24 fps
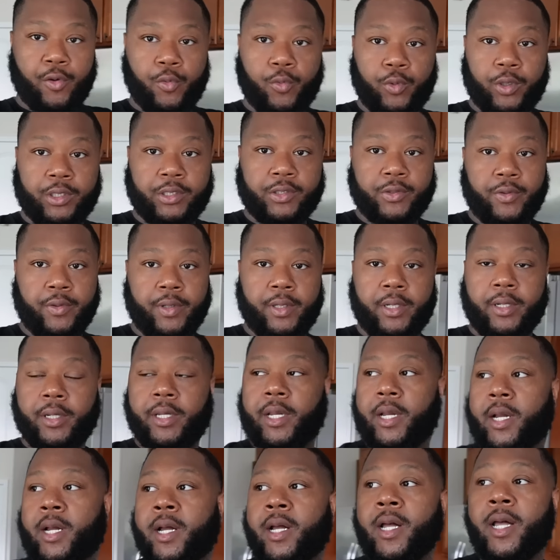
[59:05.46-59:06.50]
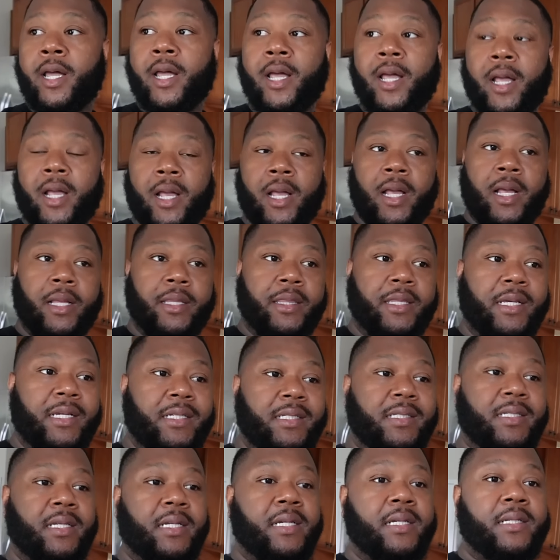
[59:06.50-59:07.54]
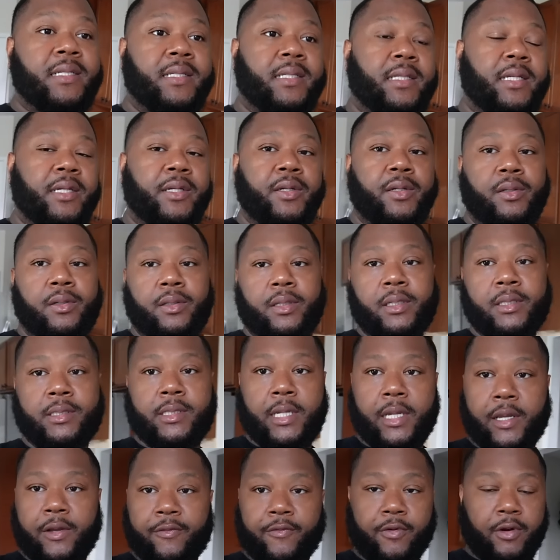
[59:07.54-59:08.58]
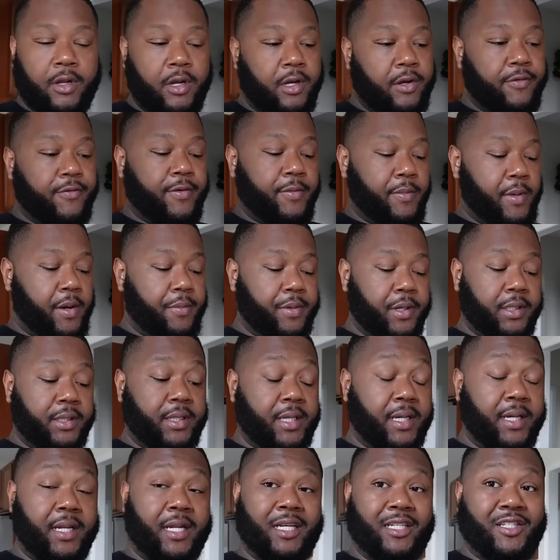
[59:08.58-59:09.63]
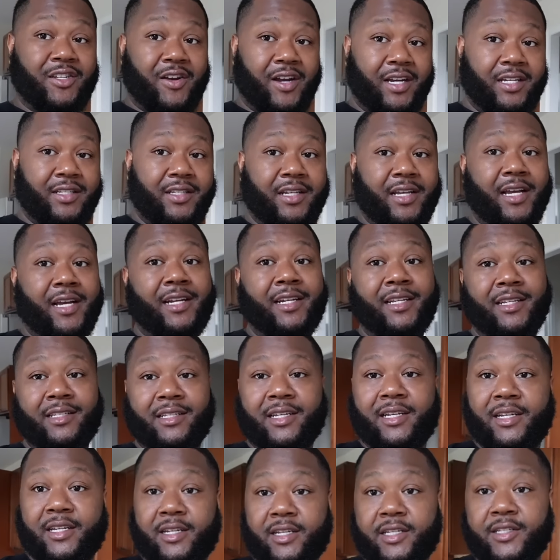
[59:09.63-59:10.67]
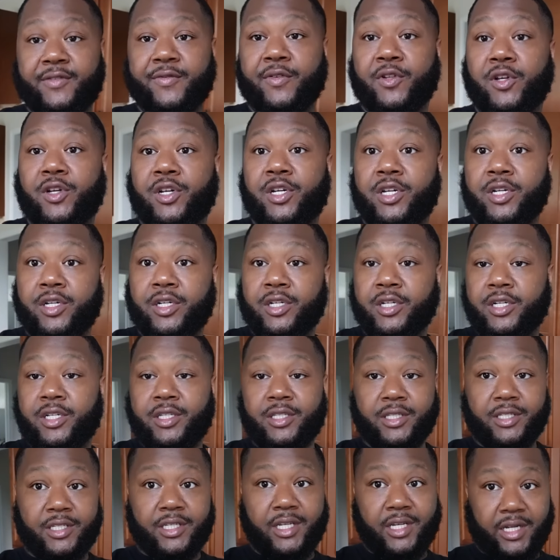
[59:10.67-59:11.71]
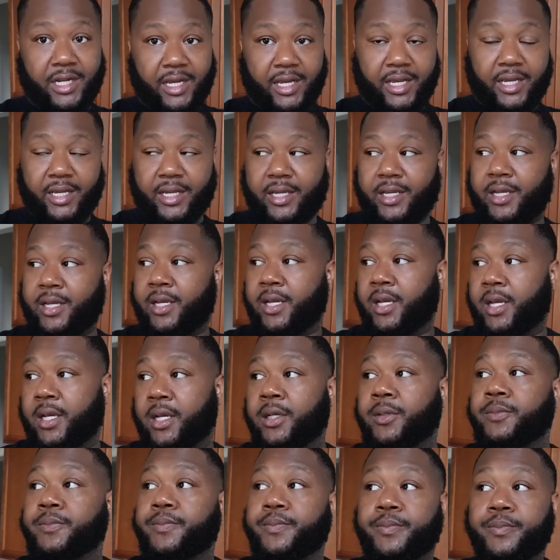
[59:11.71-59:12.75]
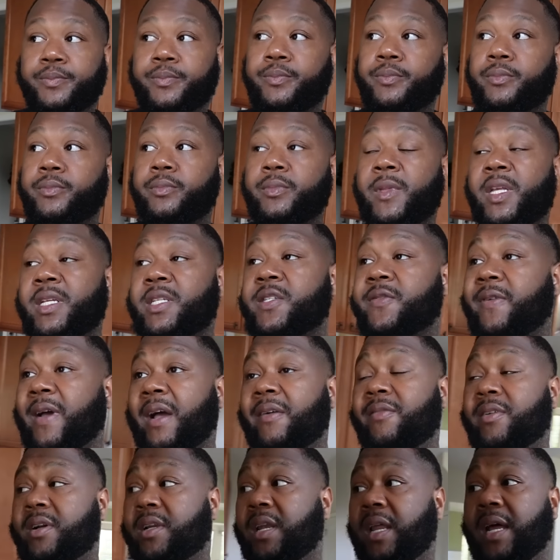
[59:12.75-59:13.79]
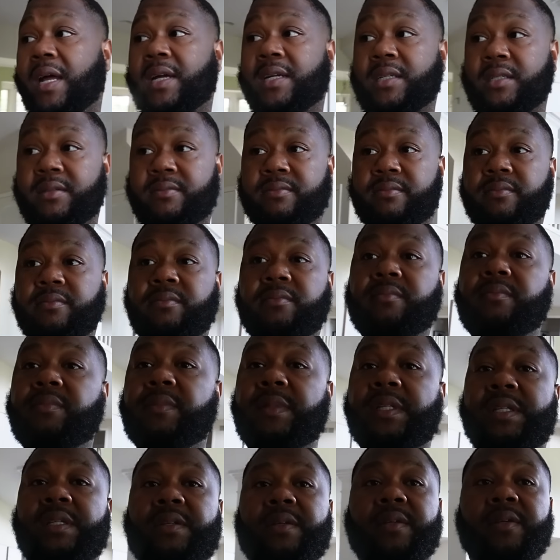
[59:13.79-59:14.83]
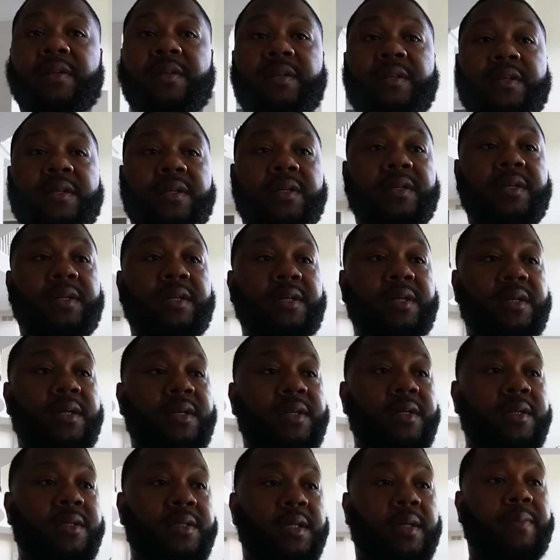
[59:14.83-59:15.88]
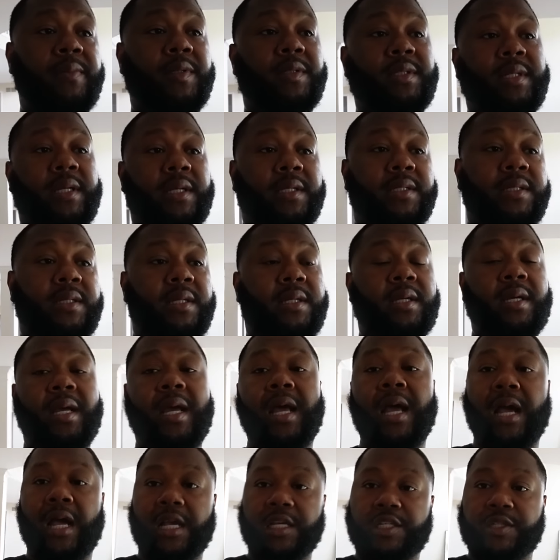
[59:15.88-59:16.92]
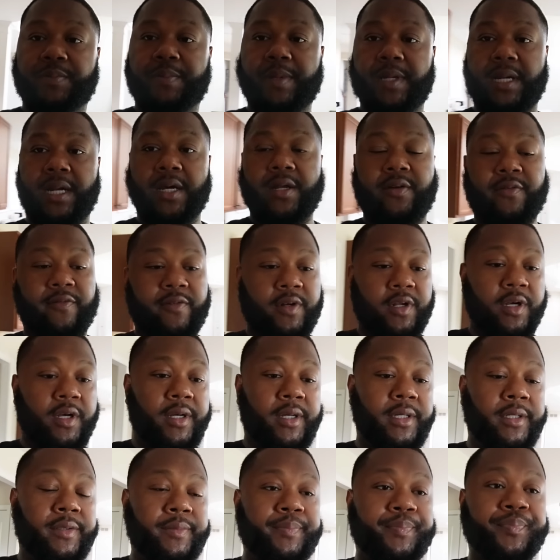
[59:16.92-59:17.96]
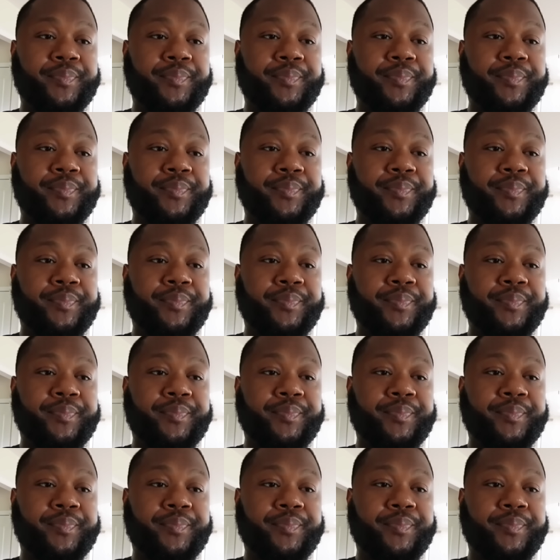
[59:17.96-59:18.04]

What's going on, y'all? This is still the same vlog from my birthday. That's crazy. I need to end this vlog today. It's 5 o'clock. It's almost 6. I just put out a vlog.